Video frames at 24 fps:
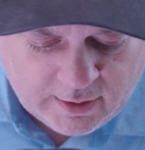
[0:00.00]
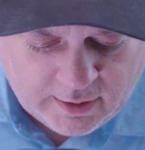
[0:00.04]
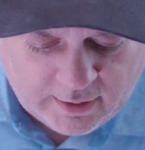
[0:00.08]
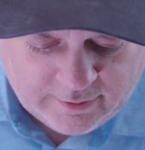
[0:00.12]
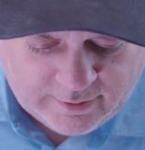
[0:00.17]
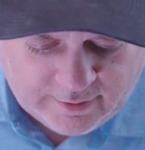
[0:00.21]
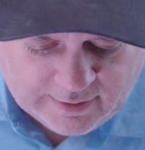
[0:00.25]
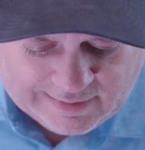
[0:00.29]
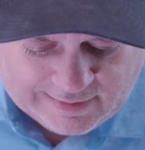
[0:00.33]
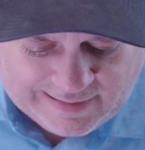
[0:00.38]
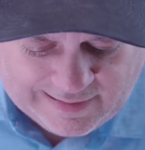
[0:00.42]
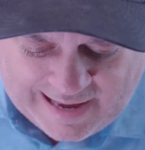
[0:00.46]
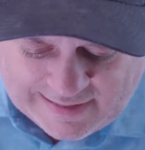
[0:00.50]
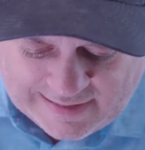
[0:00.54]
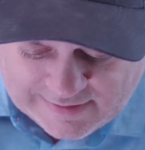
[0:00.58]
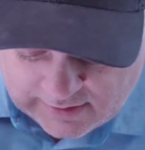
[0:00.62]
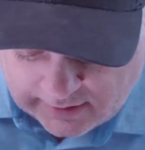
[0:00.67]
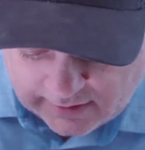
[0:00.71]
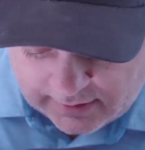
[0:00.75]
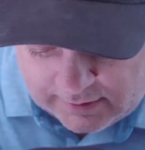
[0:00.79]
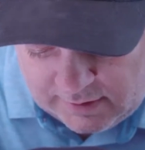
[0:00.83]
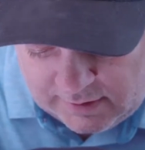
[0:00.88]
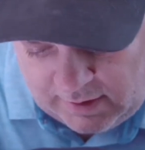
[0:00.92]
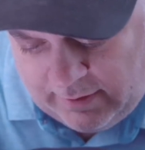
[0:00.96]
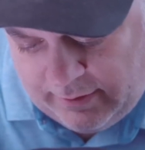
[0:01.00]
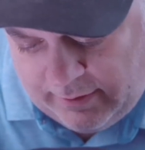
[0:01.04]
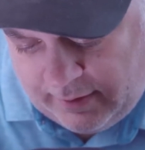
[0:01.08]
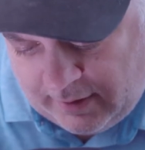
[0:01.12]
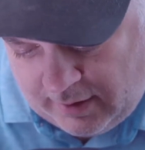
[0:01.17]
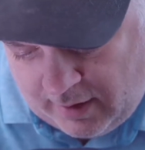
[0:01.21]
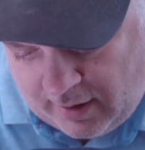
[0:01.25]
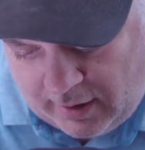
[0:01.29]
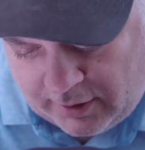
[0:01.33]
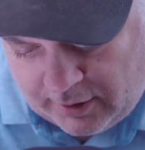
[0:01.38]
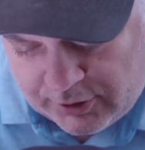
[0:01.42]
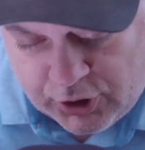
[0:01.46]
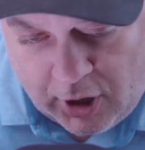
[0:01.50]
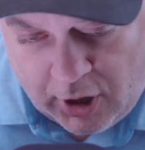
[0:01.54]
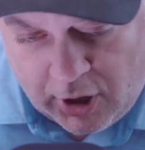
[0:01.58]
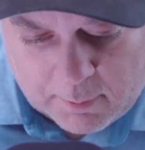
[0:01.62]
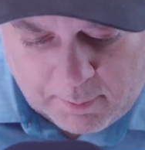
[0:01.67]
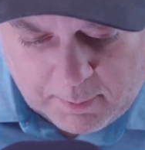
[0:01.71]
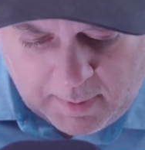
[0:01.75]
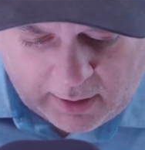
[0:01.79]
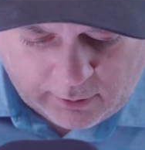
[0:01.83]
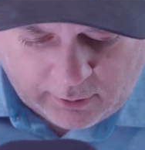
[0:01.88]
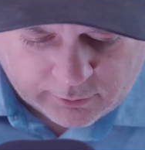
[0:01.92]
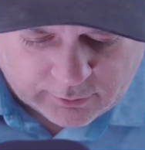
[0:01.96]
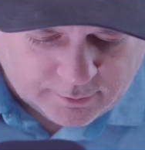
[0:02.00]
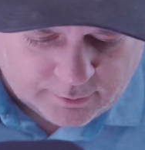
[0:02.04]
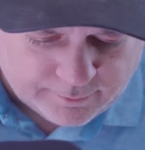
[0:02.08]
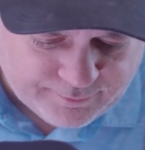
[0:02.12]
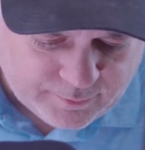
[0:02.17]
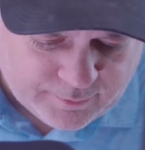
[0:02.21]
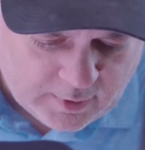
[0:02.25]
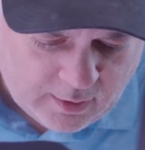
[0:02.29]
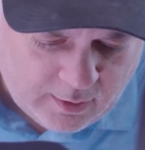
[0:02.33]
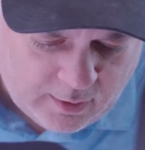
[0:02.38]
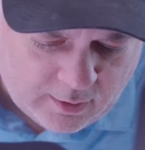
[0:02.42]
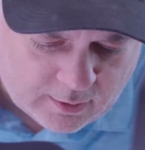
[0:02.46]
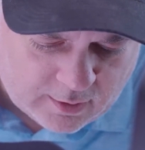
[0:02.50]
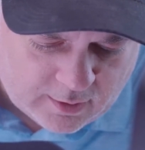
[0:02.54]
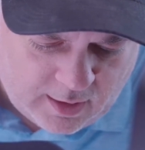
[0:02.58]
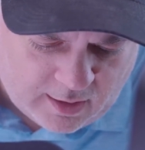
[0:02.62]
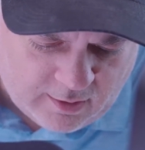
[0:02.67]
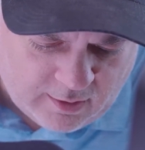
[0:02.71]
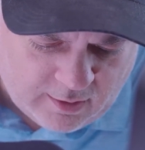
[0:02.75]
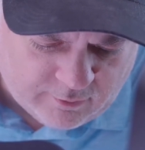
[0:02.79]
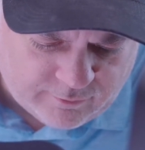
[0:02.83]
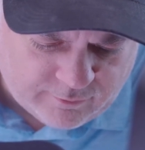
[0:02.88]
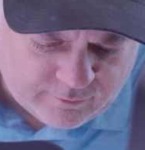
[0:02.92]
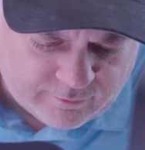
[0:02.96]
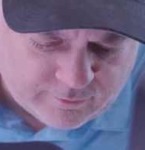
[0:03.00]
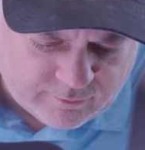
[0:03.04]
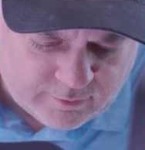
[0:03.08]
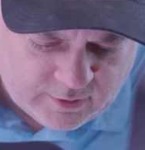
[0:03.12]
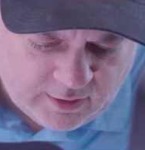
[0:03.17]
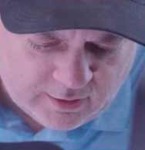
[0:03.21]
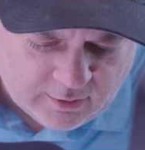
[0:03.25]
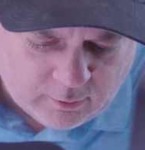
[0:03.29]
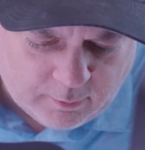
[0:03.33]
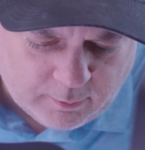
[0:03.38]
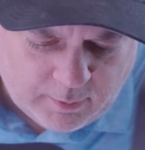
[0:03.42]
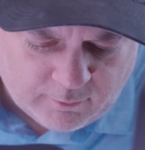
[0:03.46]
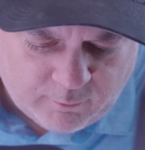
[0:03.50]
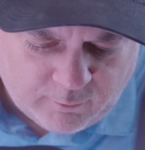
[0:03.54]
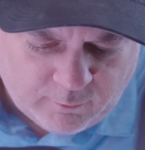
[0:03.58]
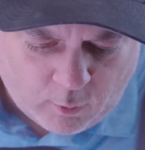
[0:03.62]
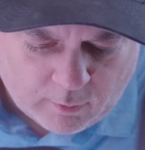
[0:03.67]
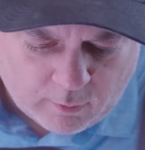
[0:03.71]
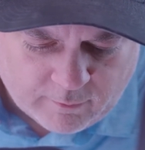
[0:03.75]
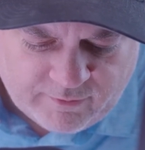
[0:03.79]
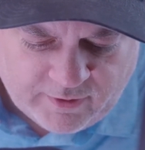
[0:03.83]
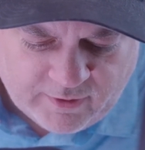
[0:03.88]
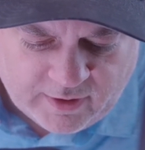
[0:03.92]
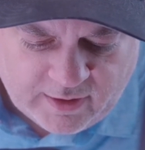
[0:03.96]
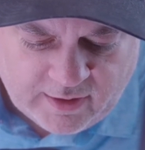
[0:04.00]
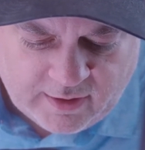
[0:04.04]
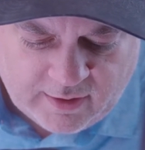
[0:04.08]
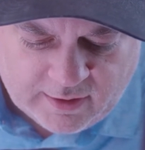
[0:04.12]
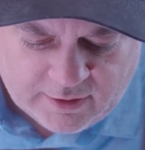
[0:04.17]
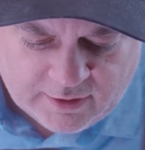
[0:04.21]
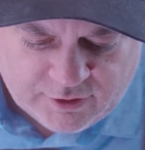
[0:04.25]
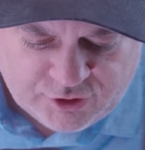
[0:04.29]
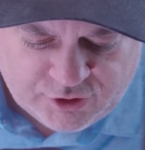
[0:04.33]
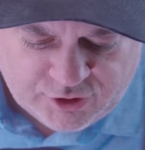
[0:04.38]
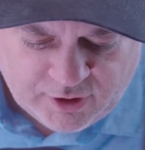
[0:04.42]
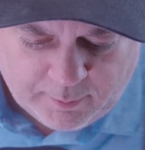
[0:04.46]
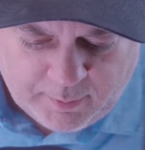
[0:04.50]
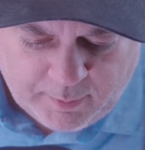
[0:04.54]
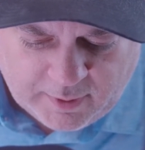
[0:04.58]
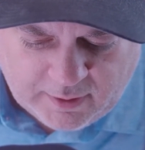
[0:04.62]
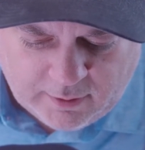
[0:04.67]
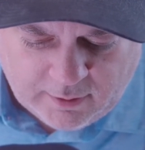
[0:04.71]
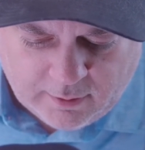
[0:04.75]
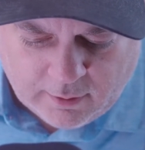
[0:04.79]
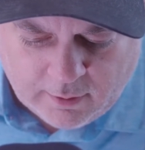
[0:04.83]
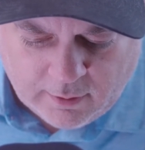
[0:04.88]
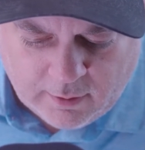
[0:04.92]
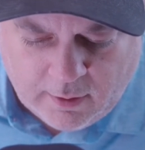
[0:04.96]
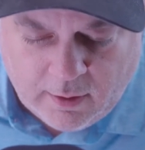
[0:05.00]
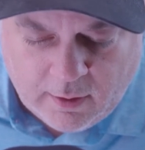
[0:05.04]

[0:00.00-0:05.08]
The elastics and the shock mount kind of get a little bit form-fitting and shipping.